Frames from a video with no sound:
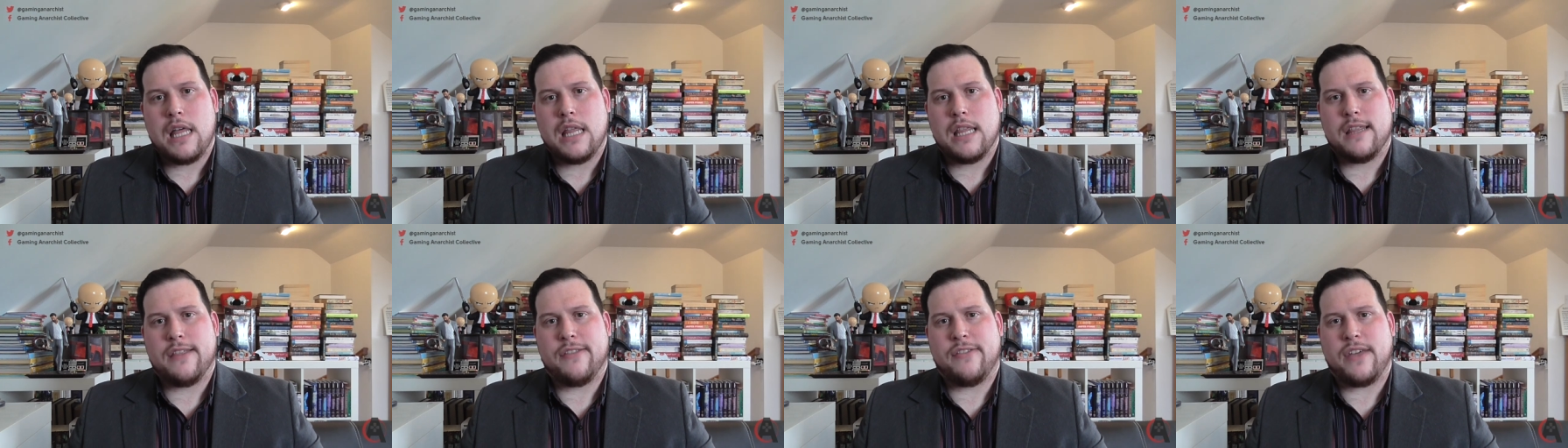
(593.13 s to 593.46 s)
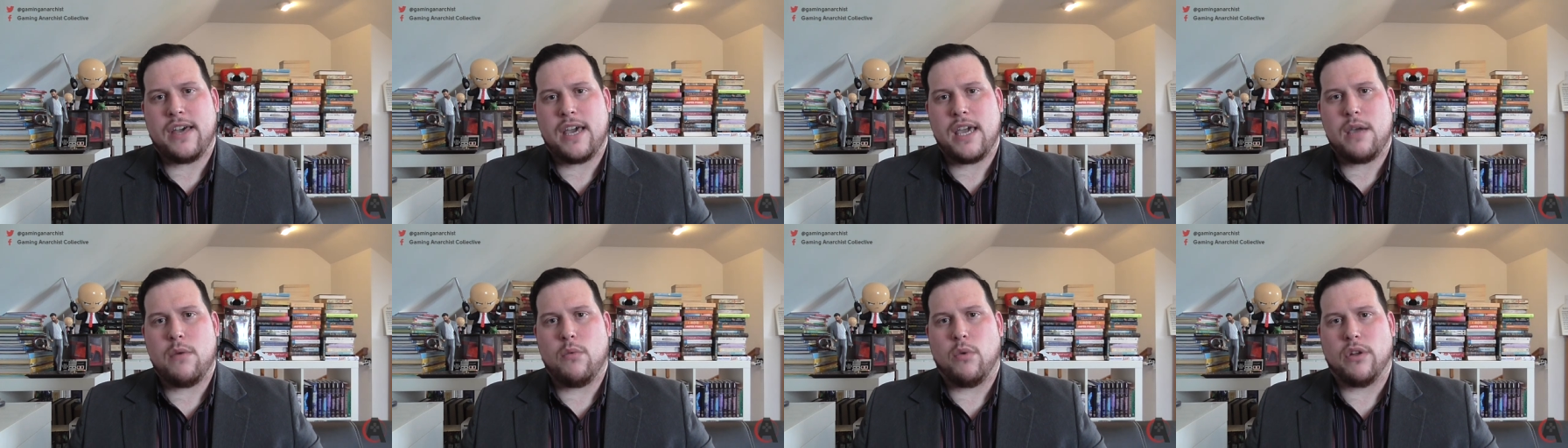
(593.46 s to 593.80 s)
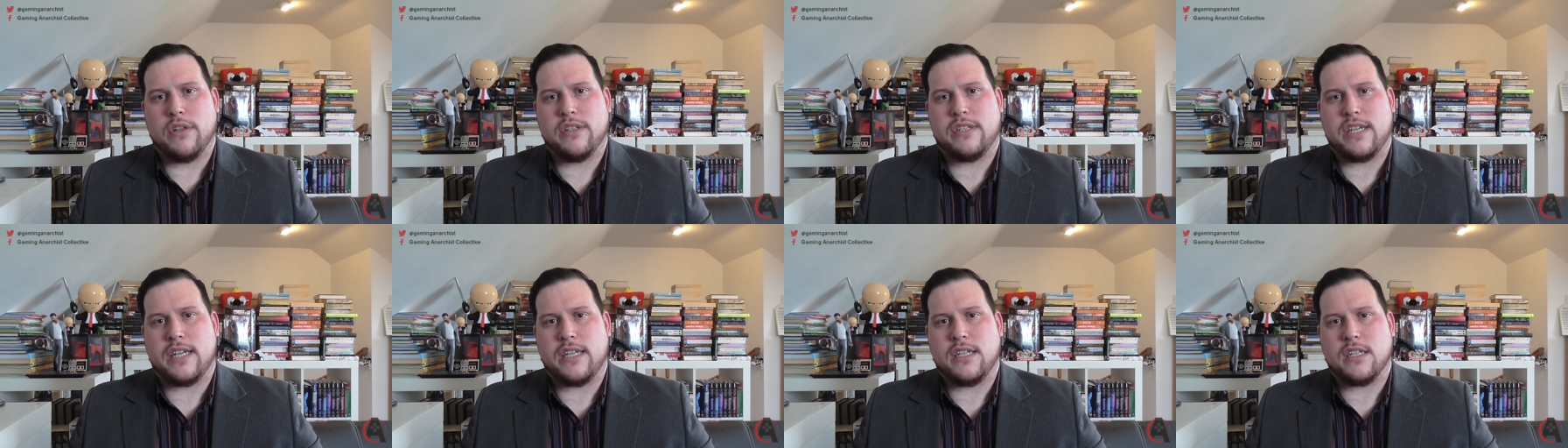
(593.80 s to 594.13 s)
They
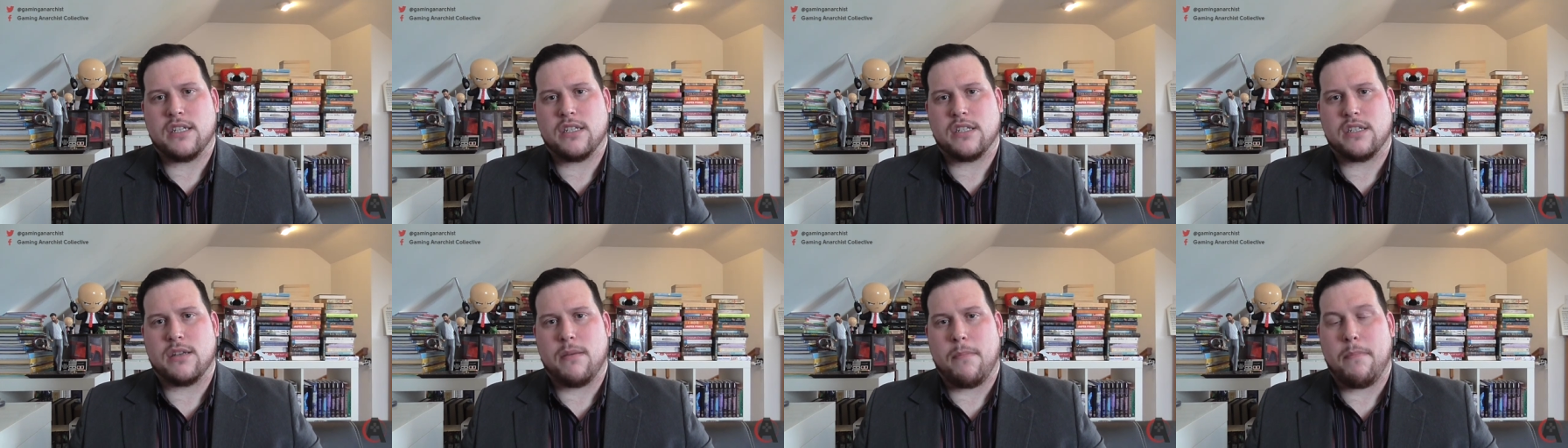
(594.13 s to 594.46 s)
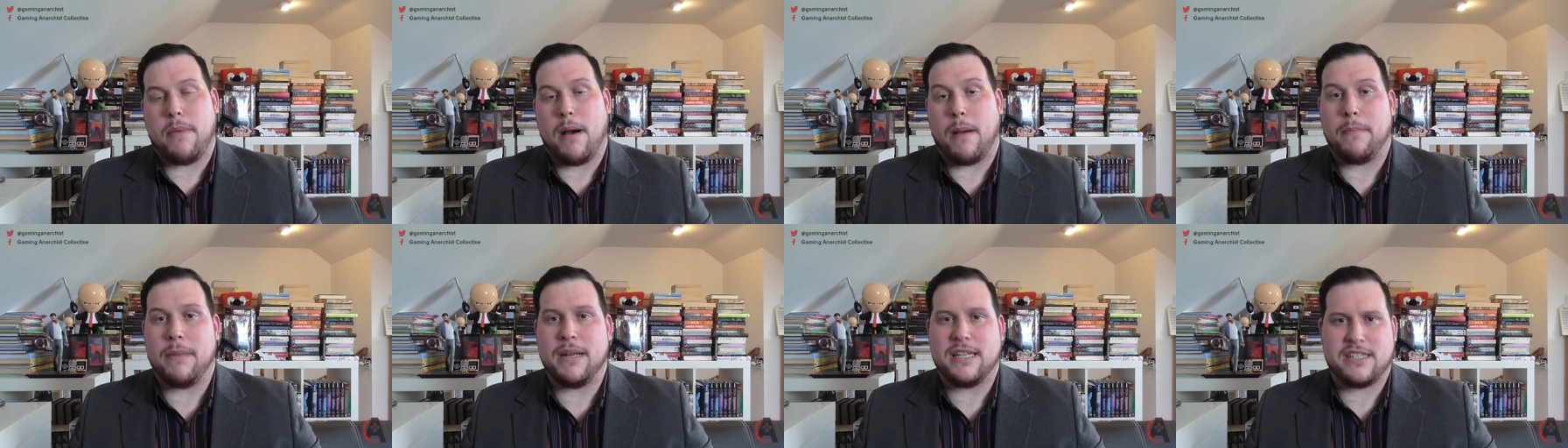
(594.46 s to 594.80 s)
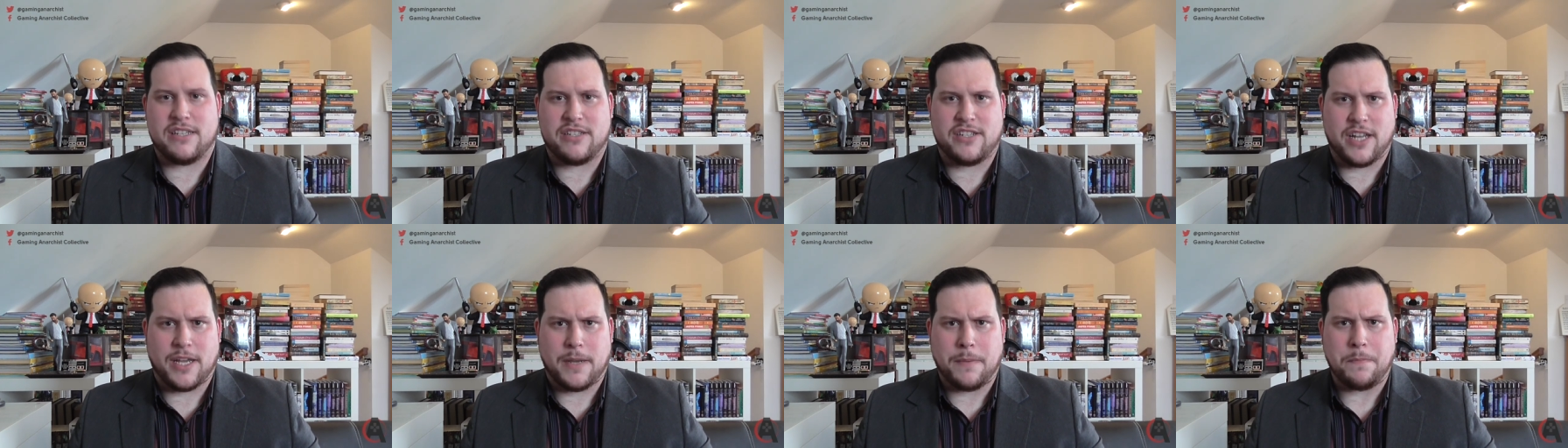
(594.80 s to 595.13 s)
wanted some
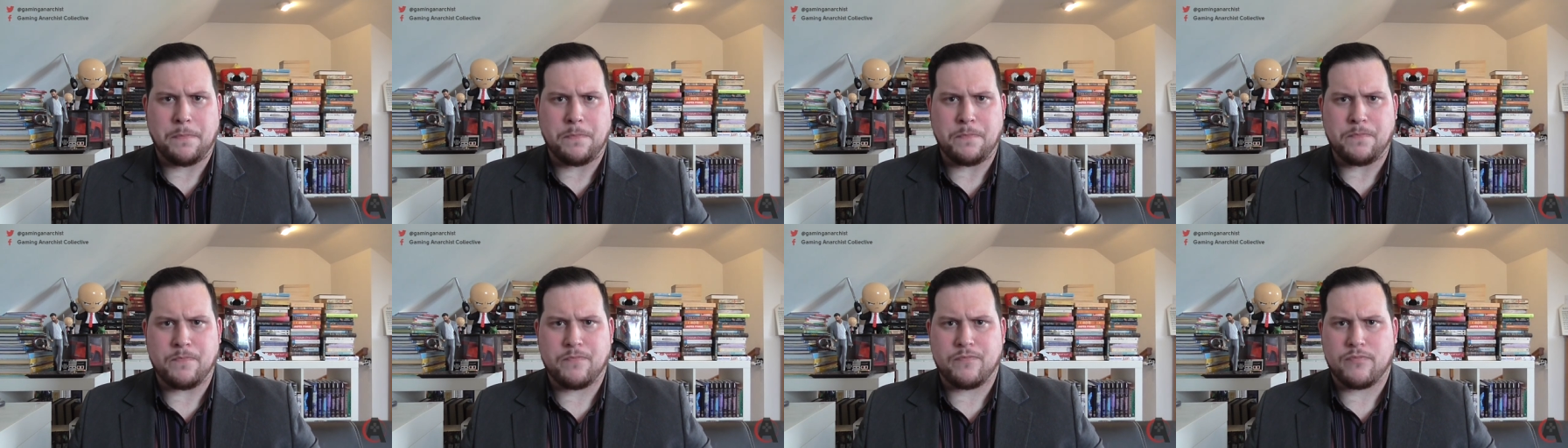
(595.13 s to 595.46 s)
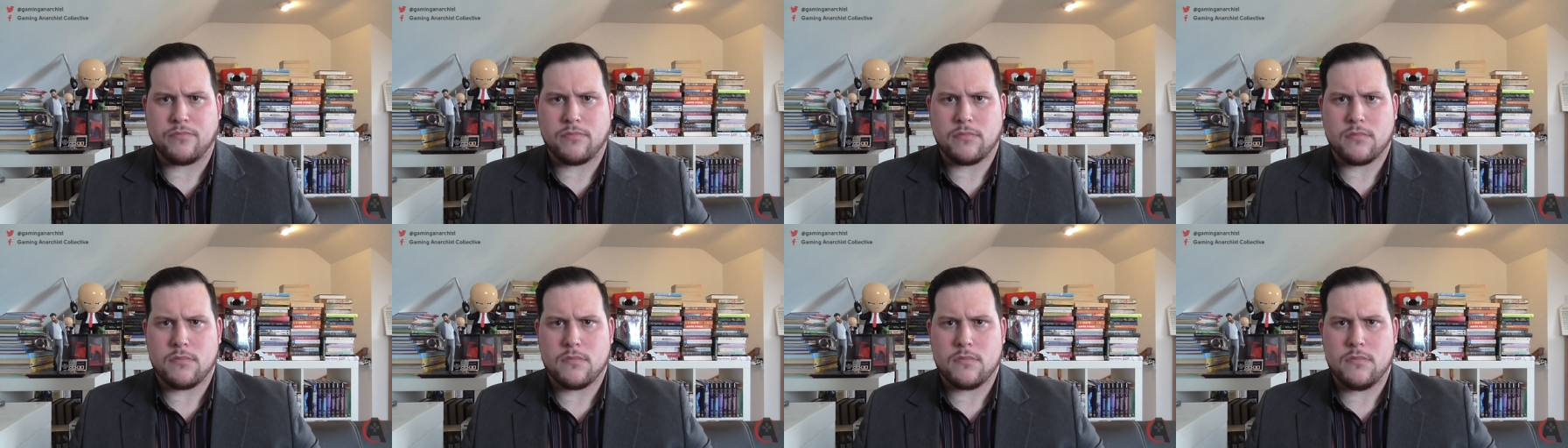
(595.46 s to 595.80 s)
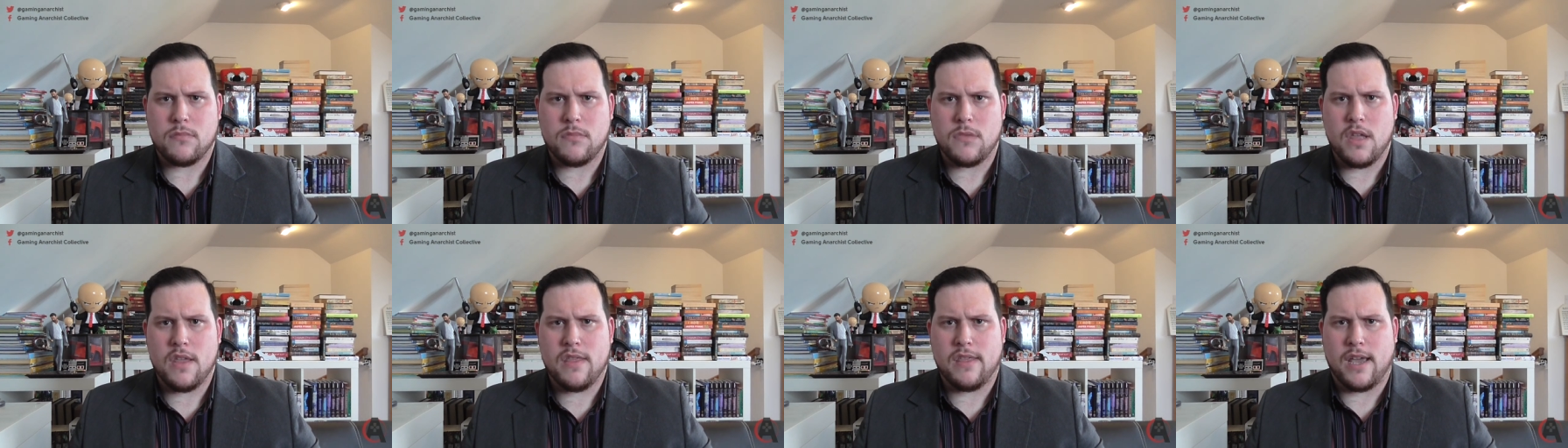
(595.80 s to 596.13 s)
publicity
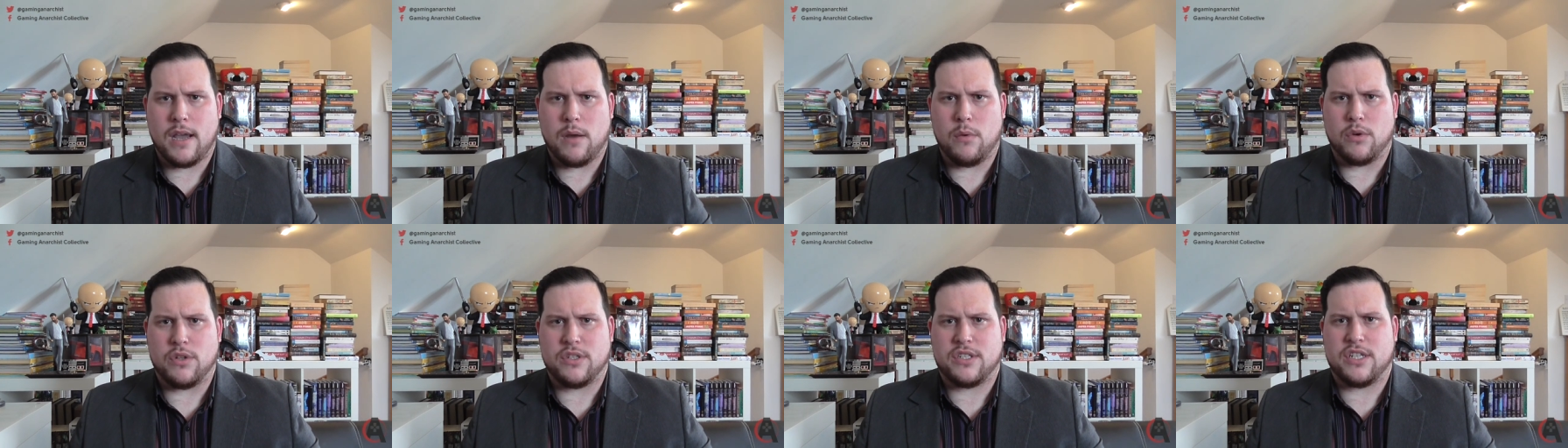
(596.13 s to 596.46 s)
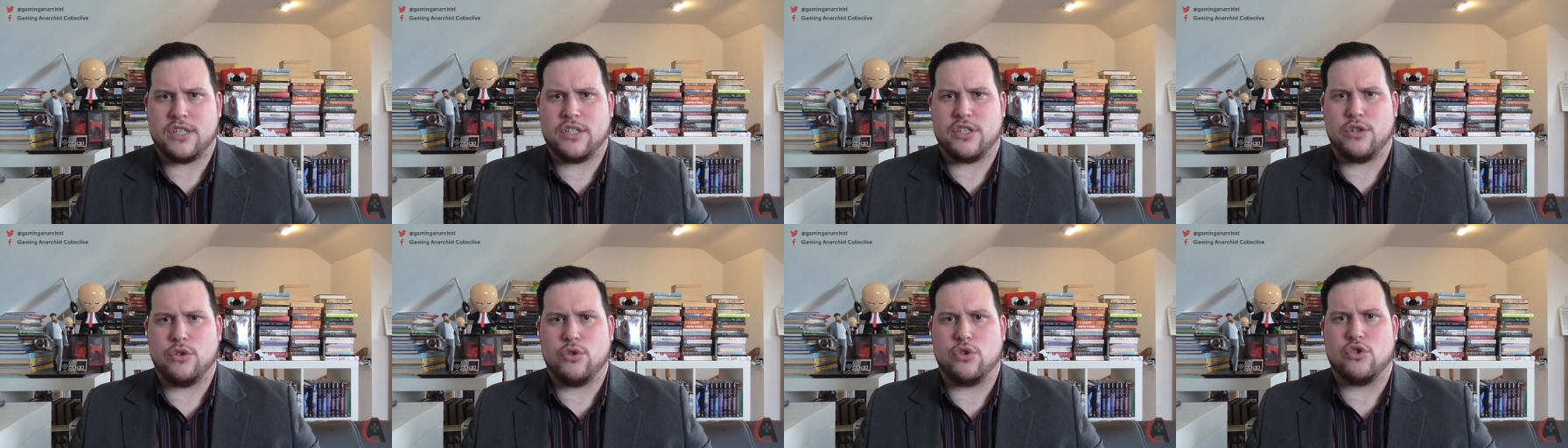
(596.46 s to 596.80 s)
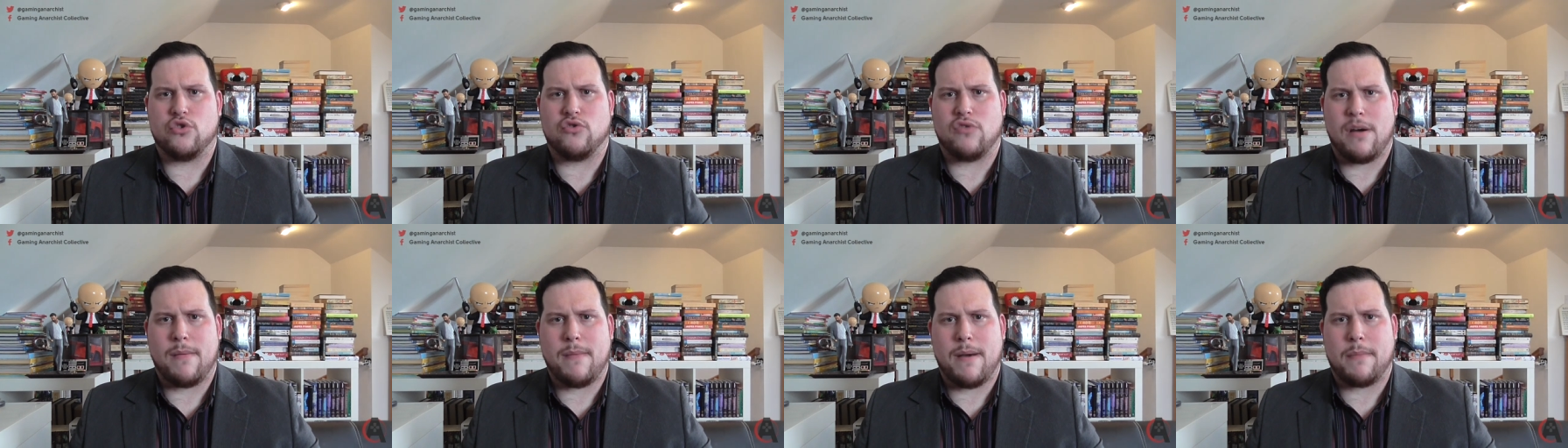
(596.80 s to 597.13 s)
they wanted to
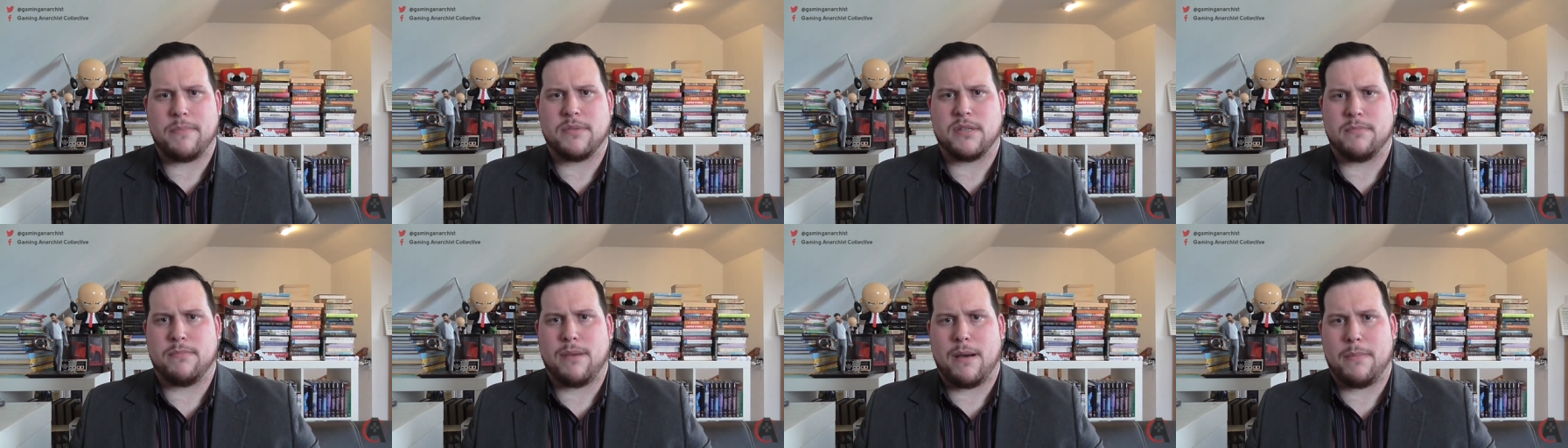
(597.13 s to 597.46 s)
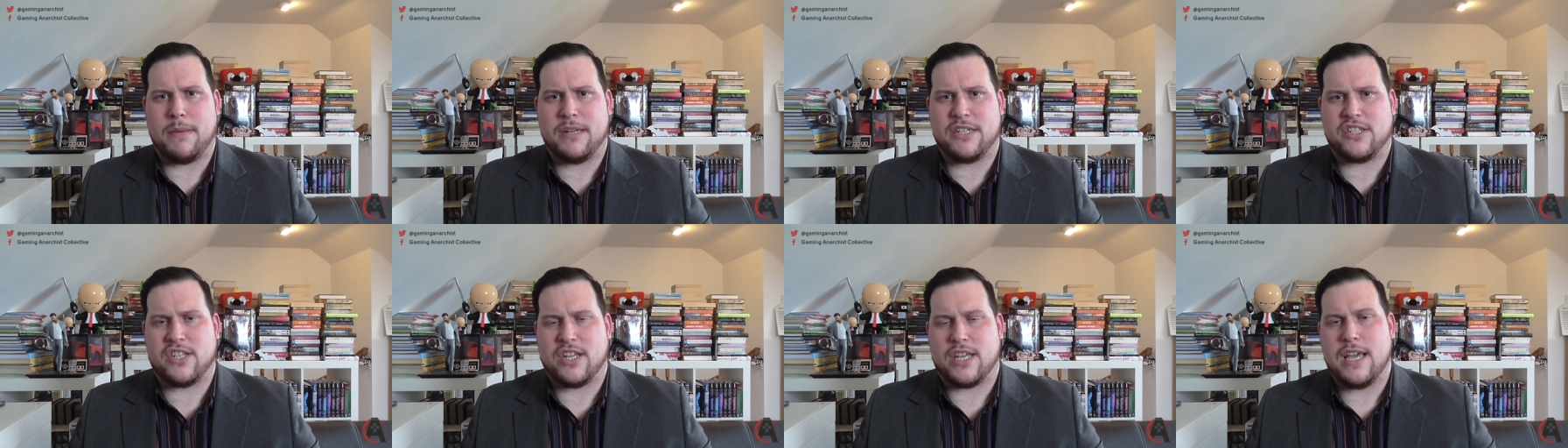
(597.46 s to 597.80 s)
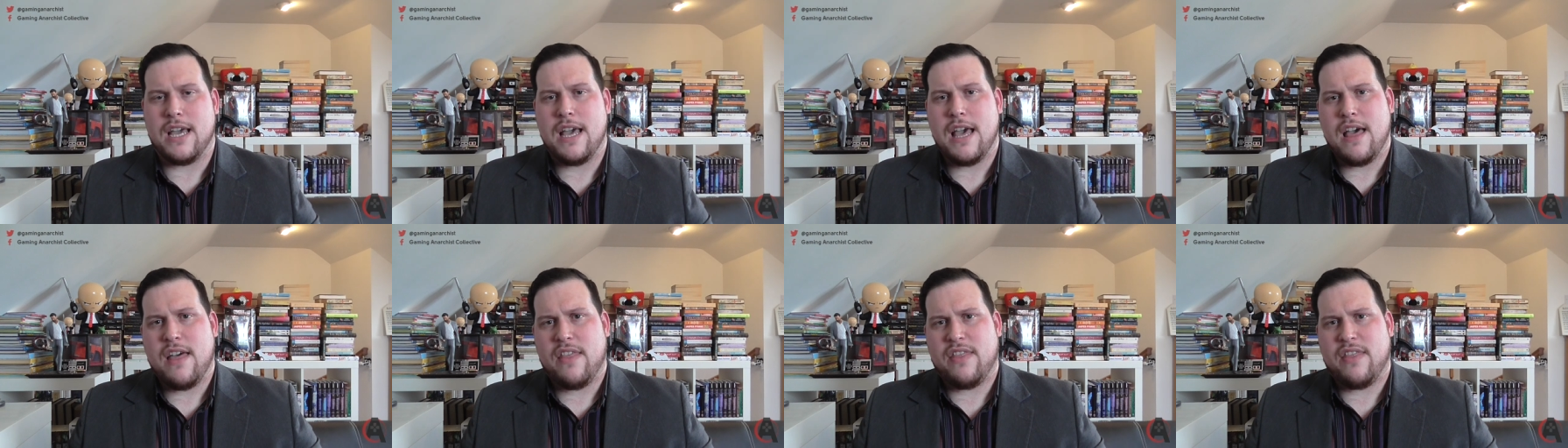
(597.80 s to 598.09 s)
drum up some publicity.